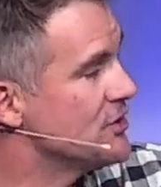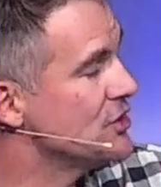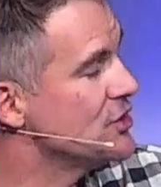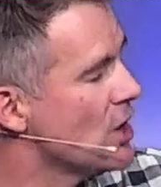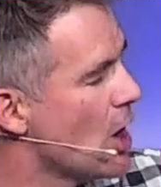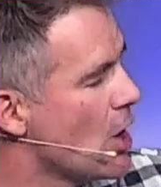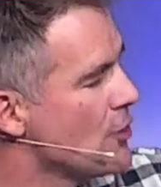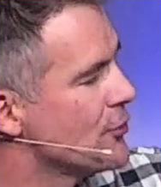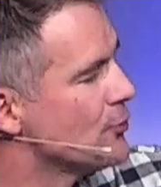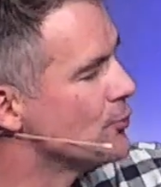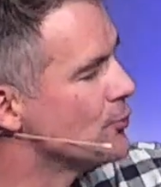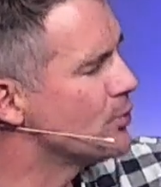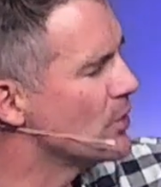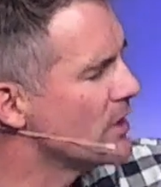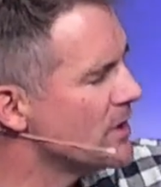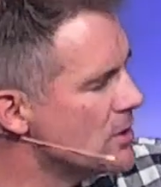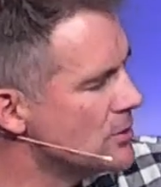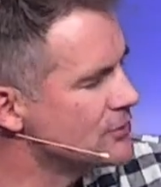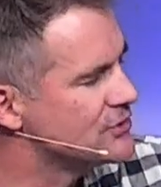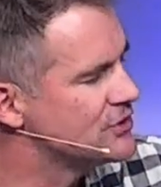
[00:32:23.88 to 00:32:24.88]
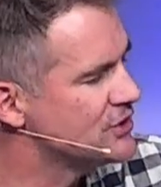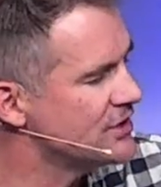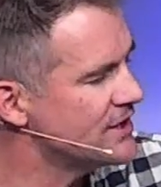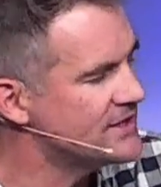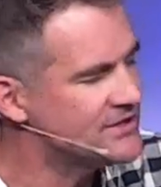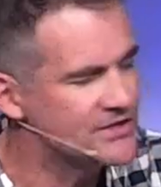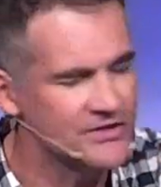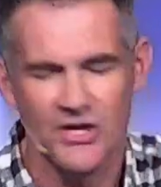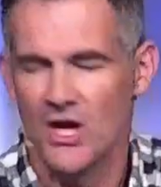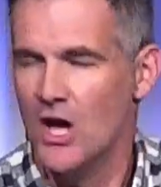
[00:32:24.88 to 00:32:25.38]
you know the real
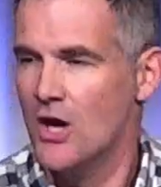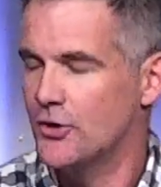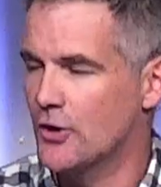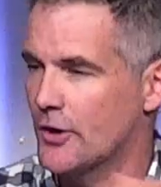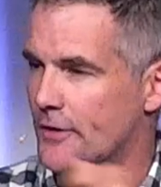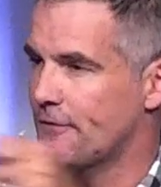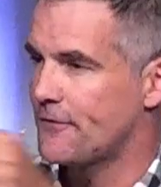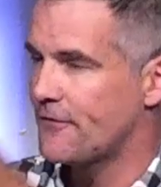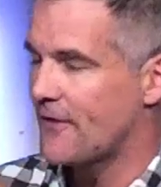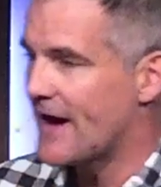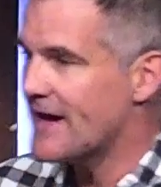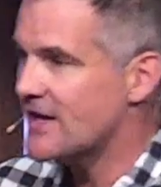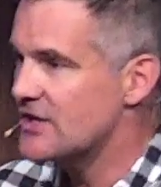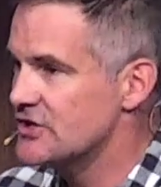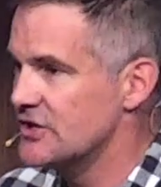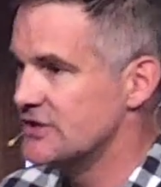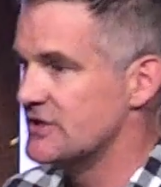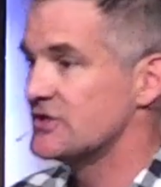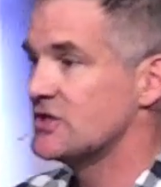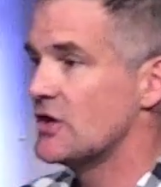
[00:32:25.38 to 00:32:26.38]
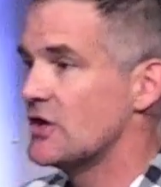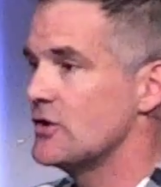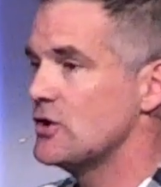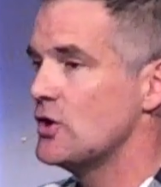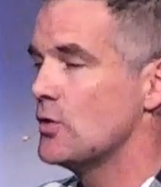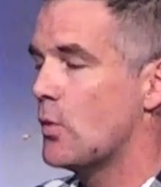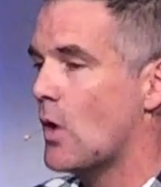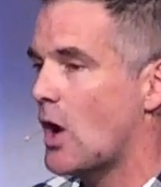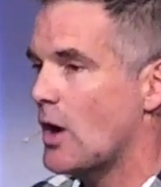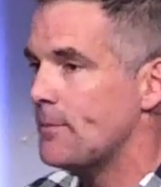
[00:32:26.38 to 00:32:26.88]
Jesus, not a fake Jesus, so that you
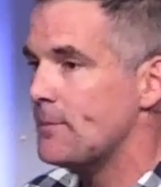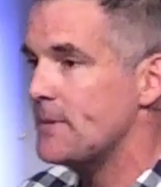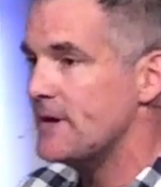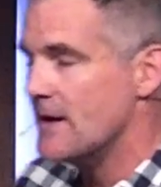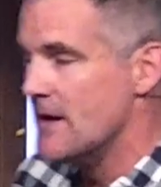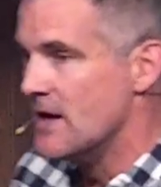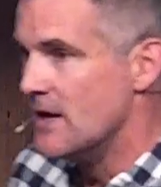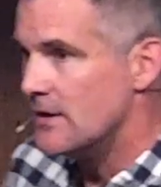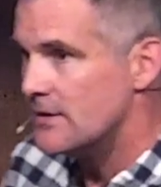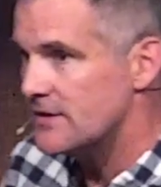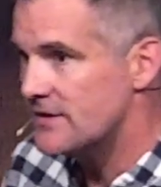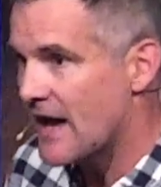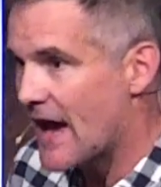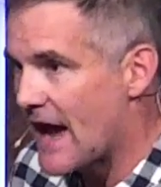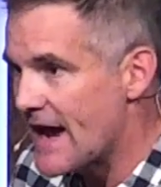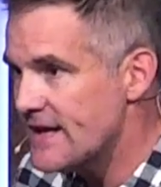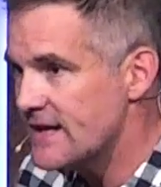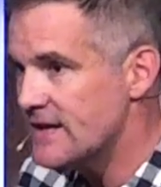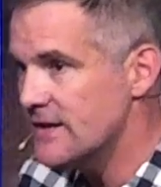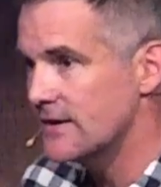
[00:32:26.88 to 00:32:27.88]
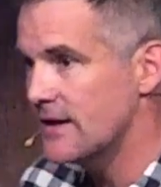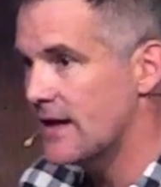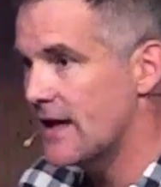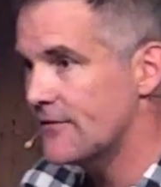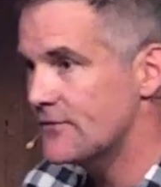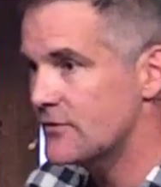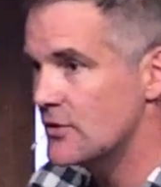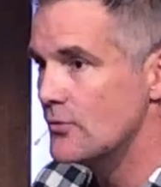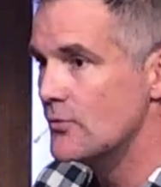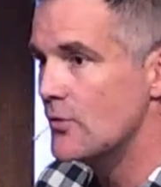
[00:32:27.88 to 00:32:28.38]
won't be taken
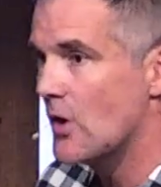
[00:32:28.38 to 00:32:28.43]
left and